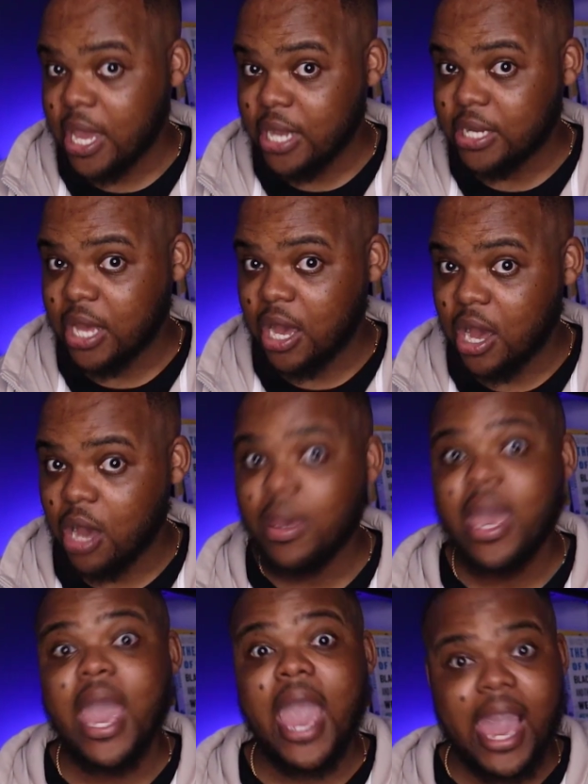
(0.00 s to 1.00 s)
income,
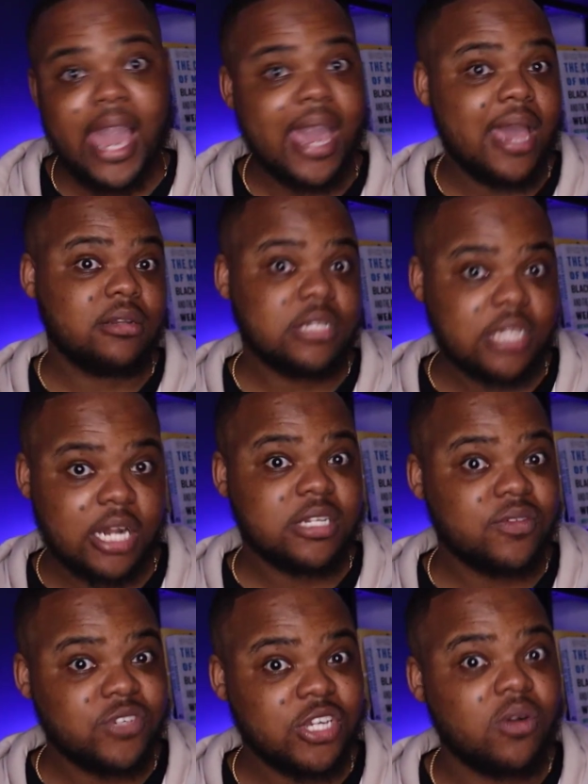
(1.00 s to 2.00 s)
and studies
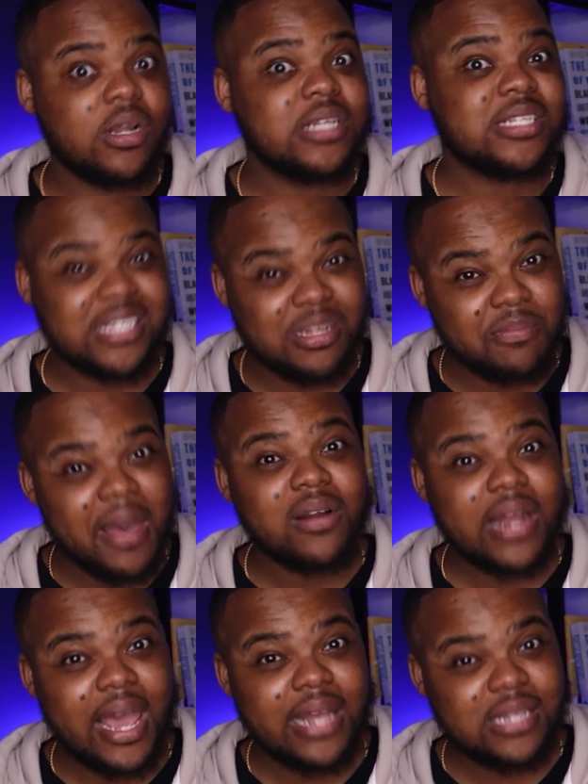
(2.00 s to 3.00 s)
have shown us that it's
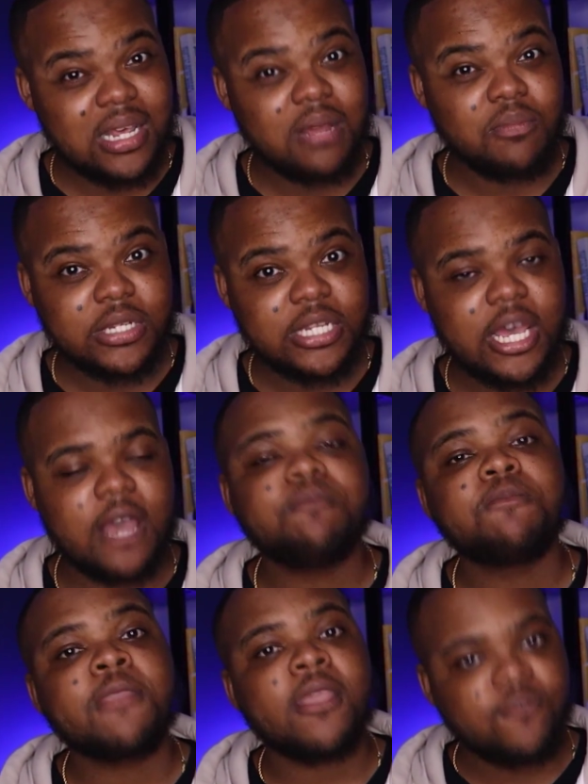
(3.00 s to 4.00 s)
about at ten percent.
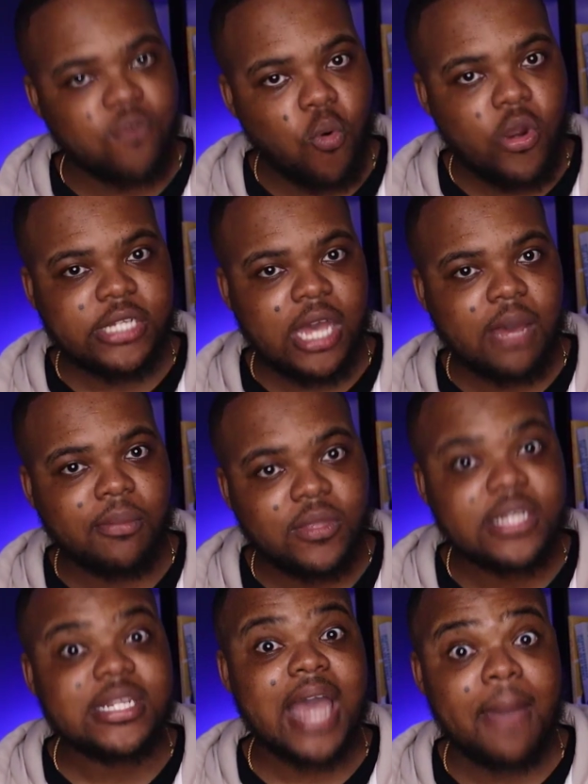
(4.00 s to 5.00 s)
For example,
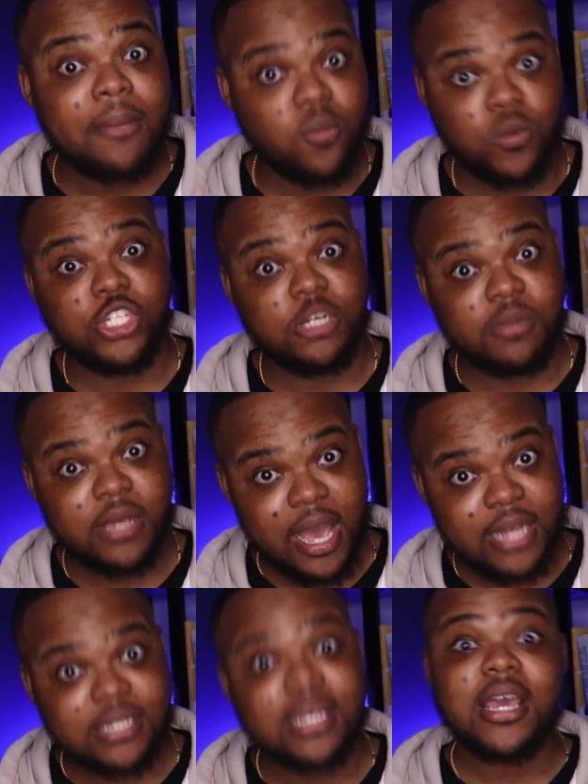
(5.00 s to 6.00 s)
this happened with G P
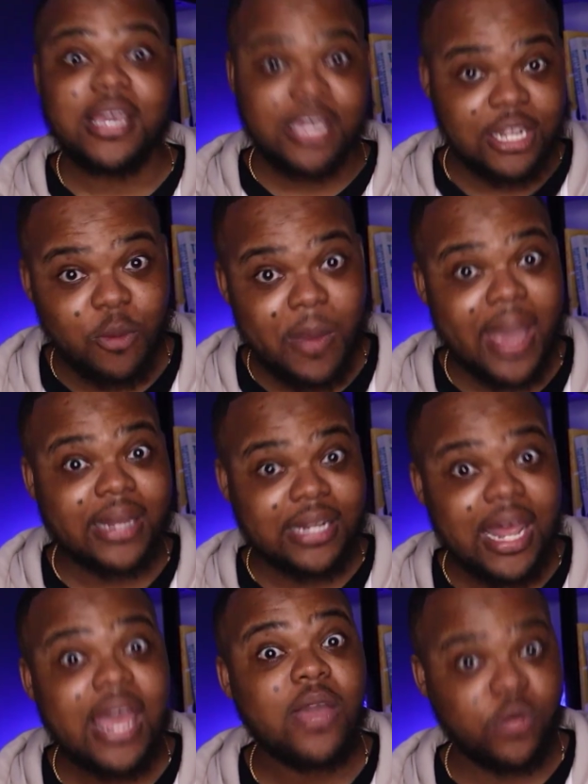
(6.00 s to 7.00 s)
S. You know, back in
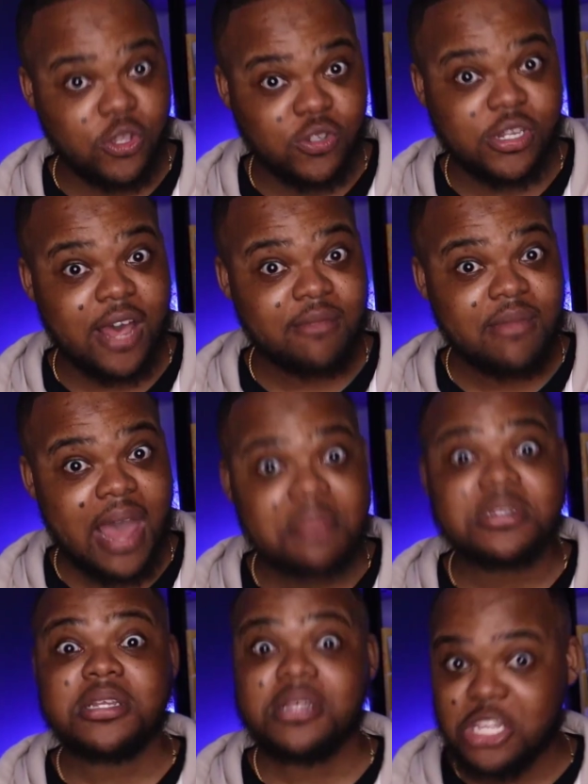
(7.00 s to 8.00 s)
the day, we used to have
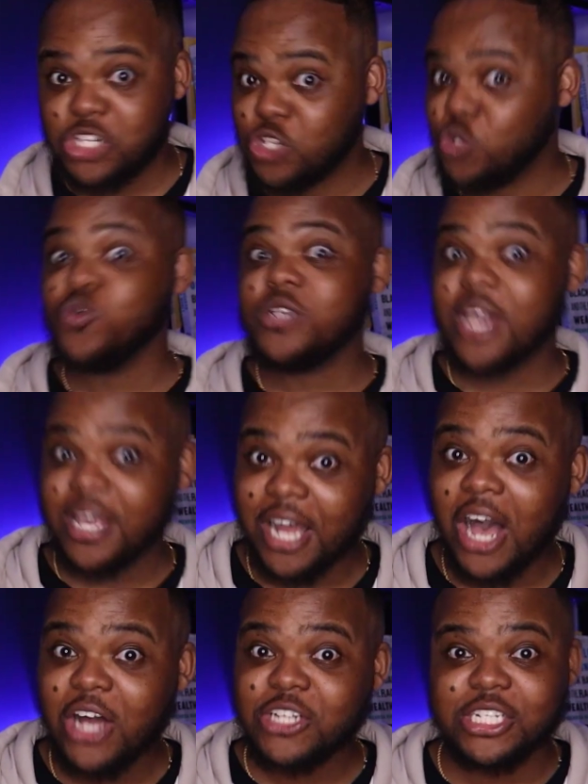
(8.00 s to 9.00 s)
maps. This new
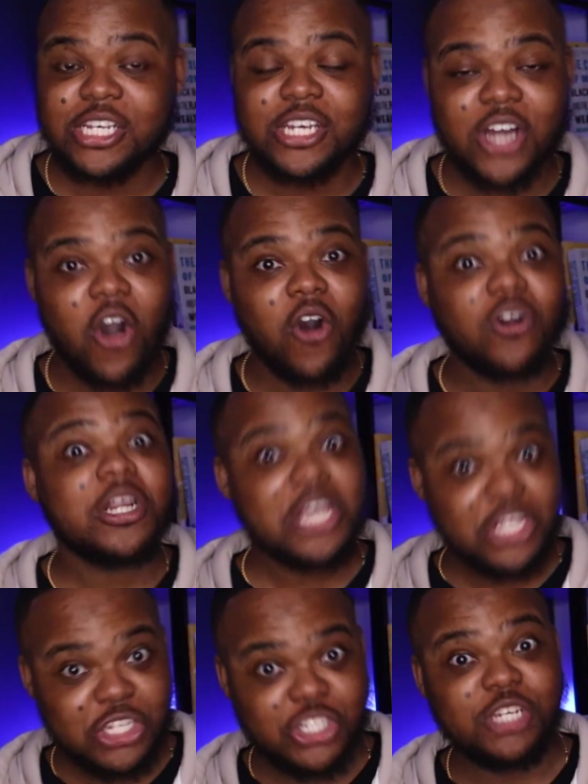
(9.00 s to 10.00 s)
technology called
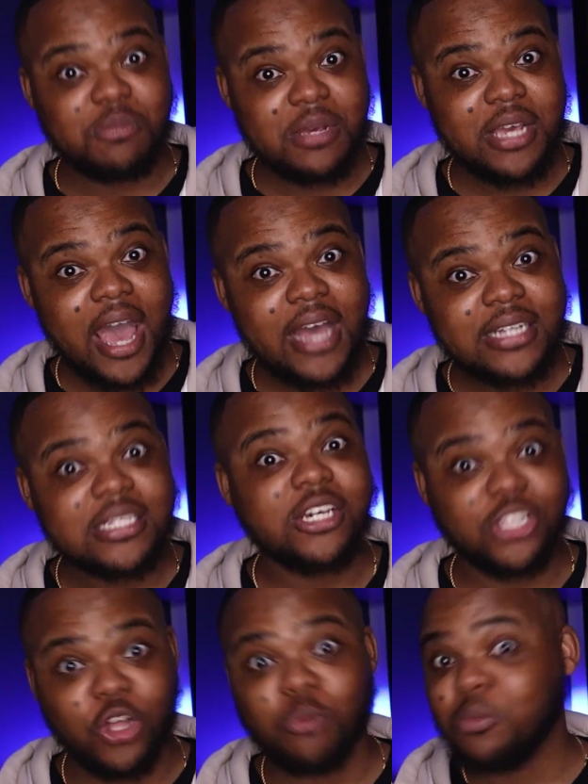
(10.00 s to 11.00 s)
G P S,
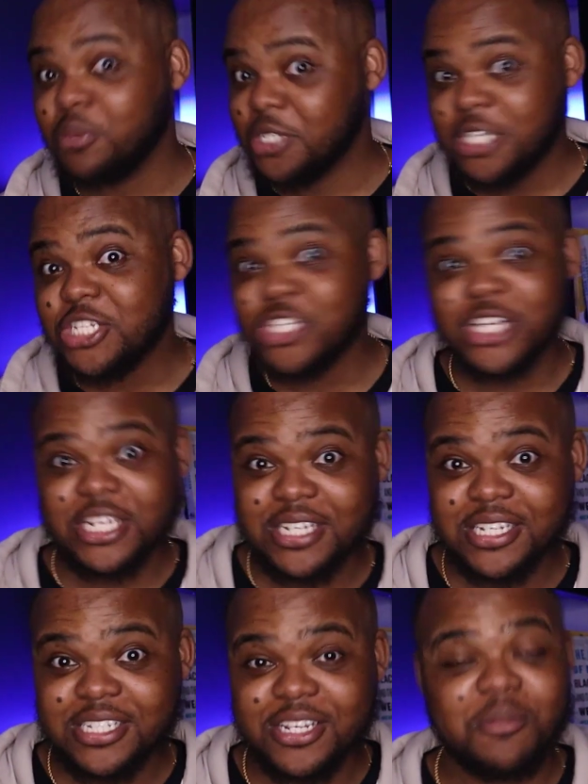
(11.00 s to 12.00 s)
Global Positioning
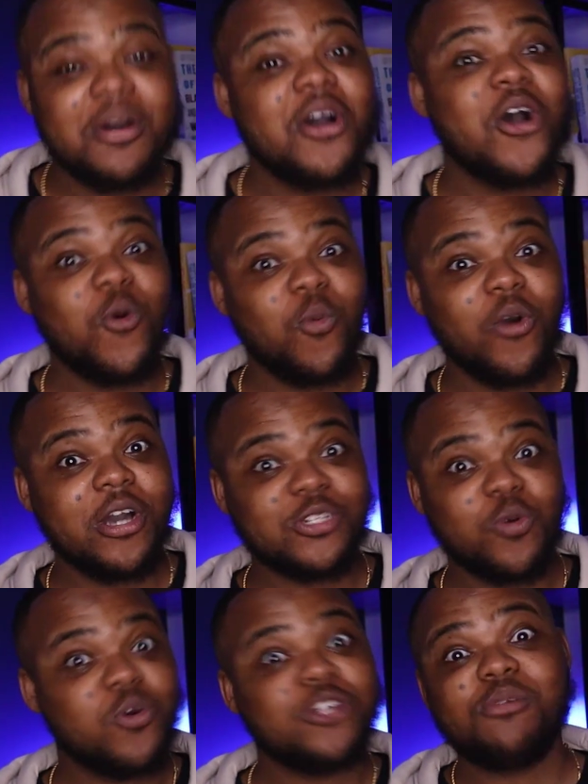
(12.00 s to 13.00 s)
System, was
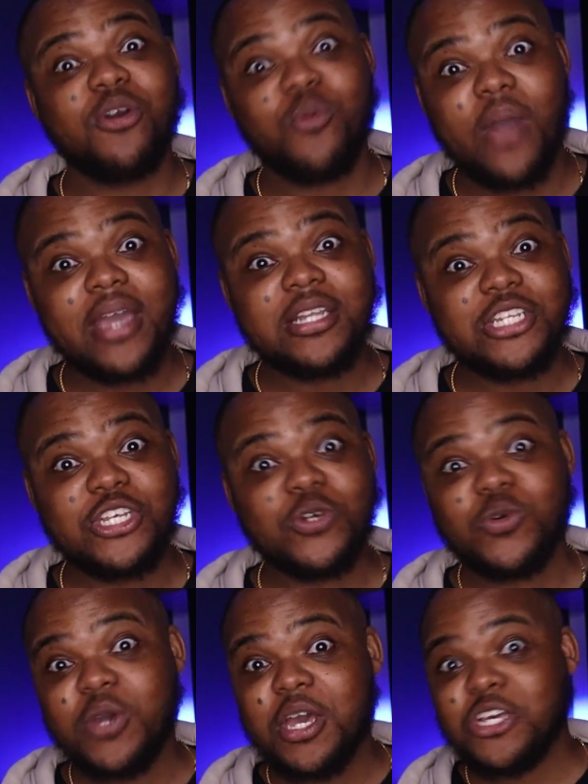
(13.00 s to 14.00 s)
going to be a way
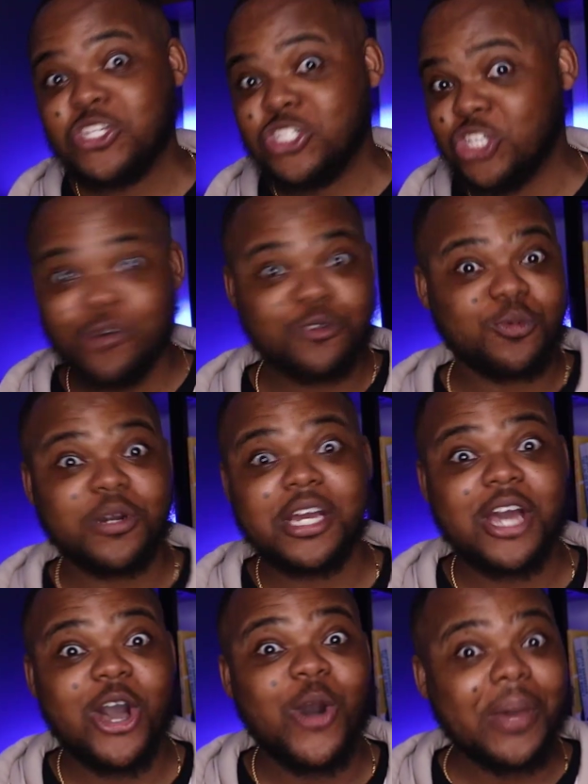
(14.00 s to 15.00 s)
to show us where to
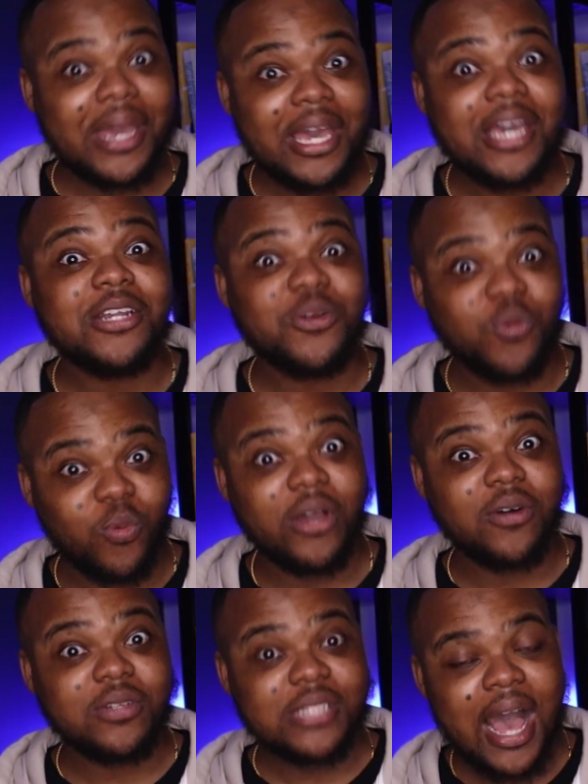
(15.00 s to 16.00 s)
go in
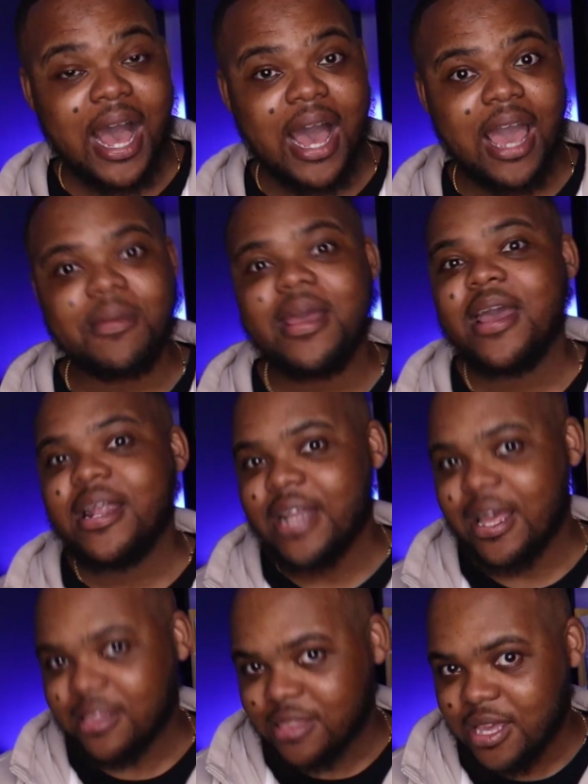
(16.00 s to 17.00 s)
real time.
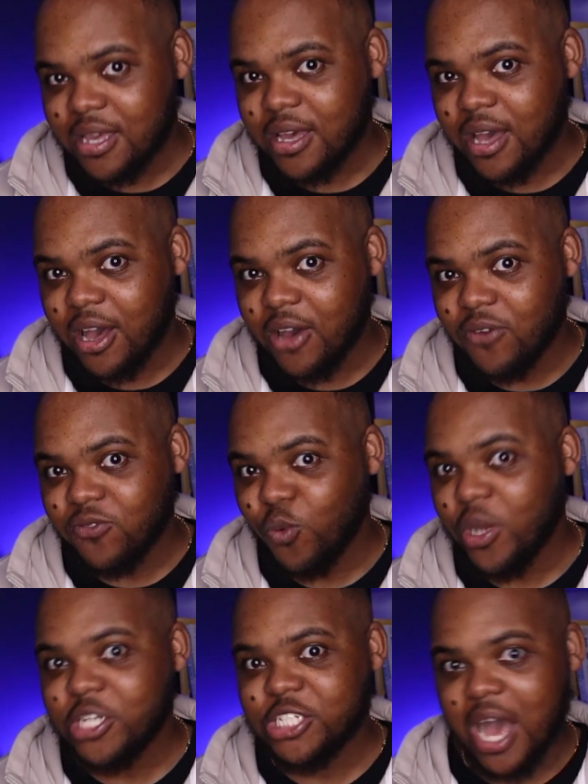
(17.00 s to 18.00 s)
Now think of
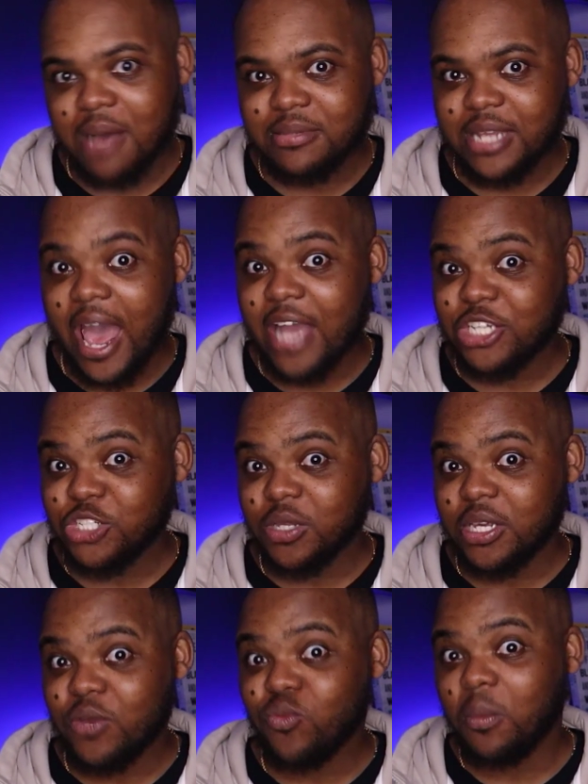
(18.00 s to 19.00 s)
what jobs it
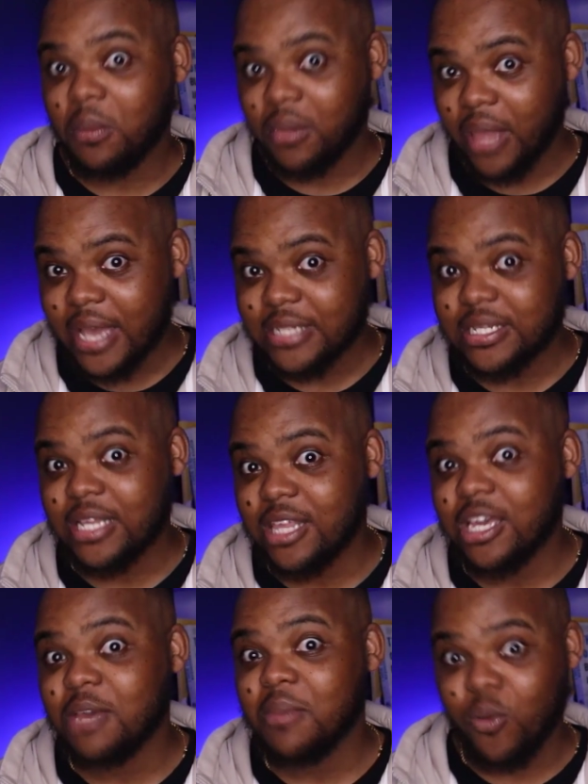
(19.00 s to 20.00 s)
actually replaced and
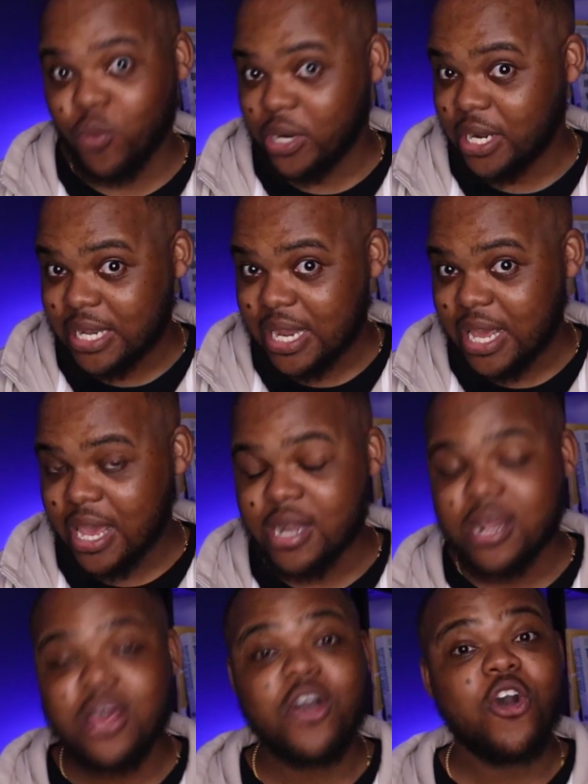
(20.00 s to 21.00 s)
think about what it did.